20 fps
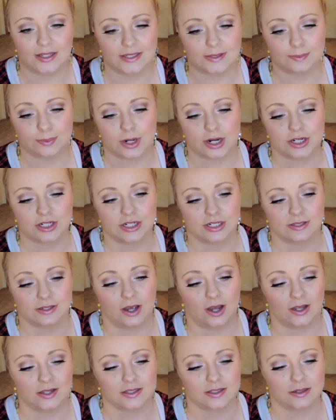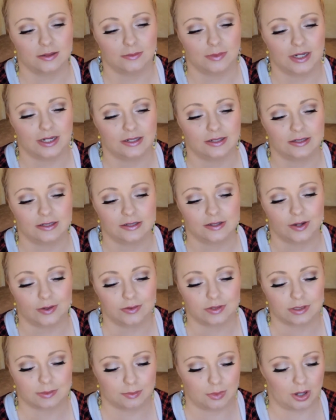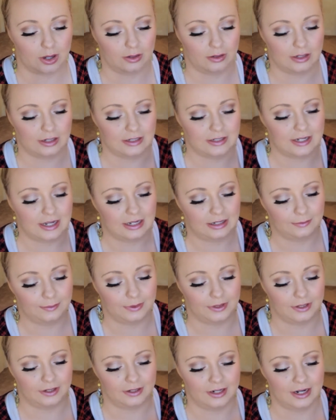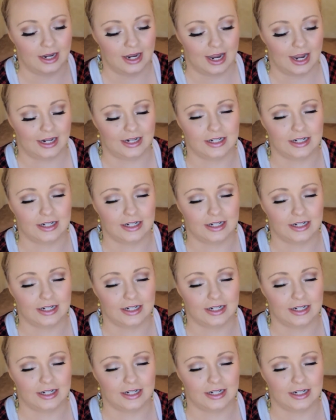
This brush is awesome. It's so small and tapered,